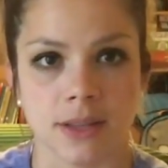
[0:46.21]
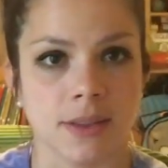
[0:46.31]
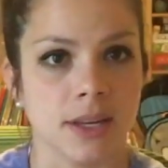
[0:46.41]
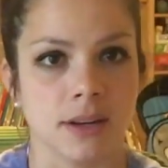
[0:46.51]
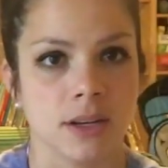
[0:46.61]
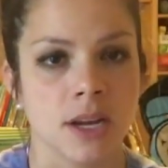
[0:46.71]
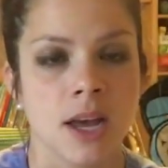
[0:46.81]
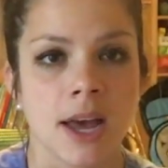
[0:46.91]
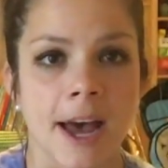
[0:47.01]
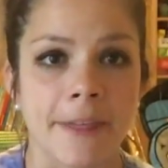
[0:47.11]
And then
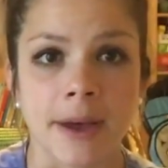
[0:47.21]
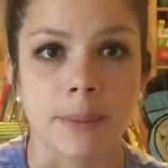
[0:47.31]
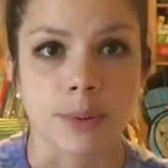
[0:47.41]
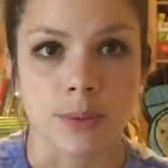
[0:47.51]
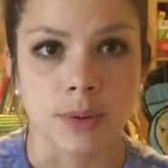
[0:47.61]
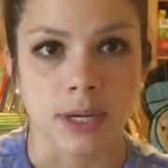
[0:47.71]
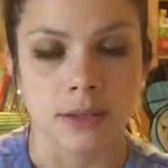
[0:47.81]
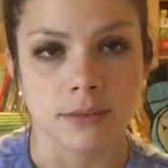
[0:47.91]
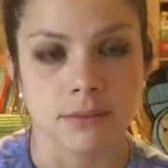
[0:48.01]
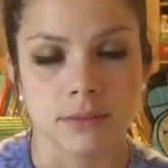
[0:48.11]
at that
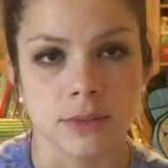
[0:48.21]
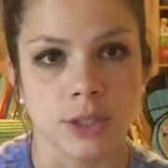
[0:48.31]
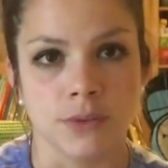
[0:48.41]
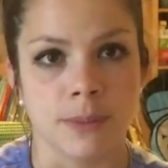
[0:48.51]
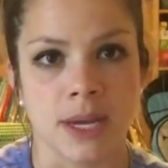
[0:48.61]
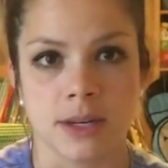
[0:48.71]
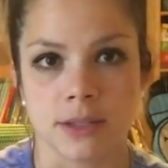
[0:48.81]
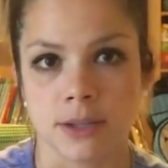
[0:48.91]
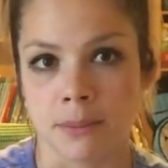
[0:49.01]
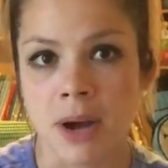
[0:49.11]
point, you've made
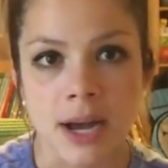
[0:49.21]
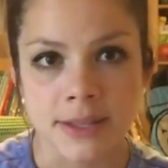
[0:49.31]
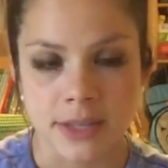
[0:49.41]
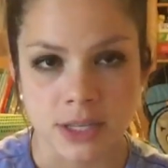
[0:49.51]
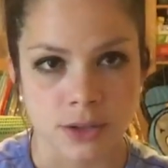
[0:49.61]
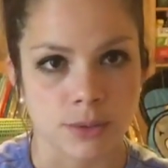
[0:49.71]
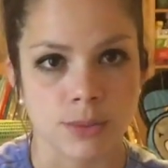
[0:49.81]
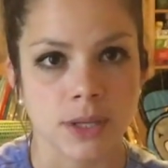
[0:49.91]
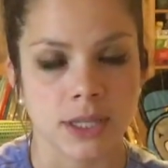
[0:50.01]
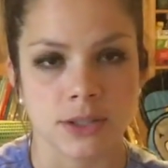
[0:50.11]
it to months and you're
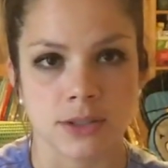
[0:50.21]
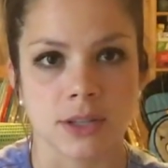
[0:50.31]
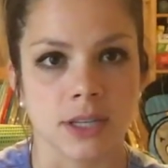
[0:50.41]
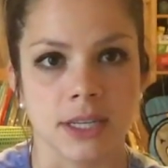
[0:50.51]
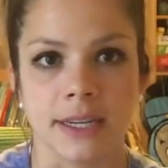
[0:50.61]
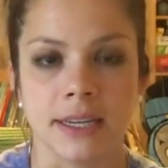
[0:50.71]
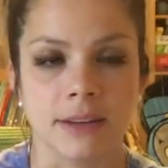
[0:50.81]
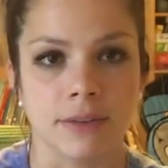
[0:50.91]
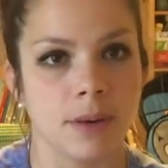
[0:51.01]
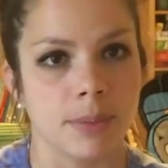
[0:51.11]
really just going to
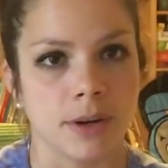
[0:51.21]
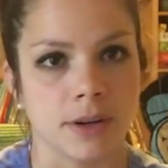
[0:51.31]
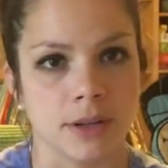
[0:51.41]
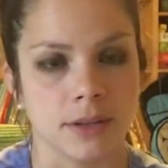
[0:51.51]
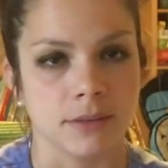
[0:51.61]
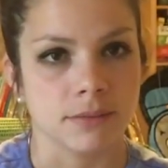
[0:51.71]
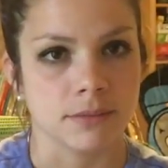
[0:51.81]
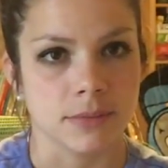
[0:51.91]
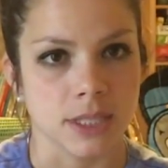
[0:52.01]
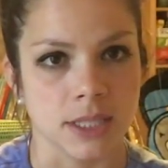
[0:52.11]
give up on
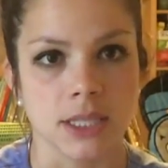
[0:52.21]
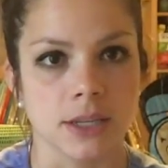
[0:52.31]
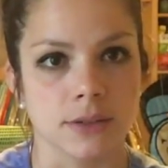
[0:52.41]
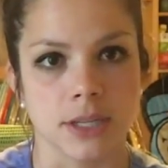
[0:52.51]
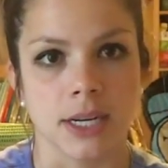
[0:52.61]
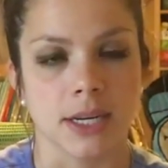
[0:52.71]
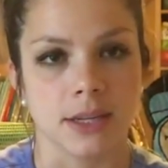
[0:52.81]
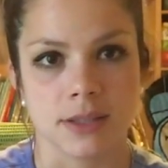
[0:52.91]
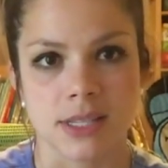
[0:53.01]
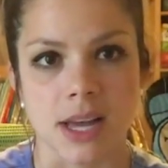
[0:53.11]
the keto diet
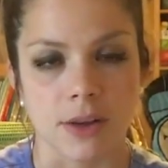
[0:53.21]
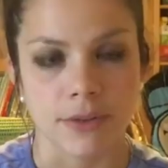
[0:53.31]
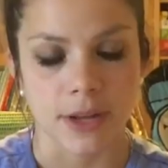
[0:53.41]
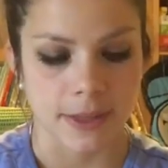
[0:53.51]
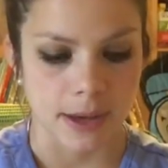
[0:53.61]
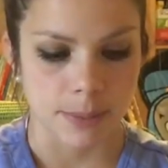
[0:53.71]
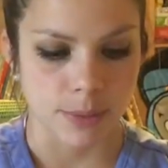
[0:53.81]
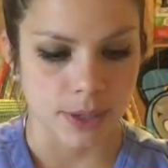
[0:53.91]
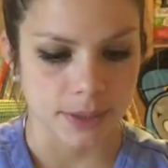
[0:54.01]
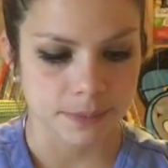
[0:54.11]
itself at that
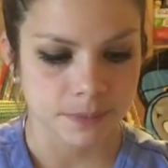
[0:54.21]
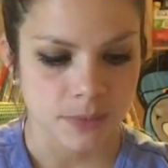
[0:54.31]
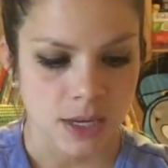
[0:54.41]
point.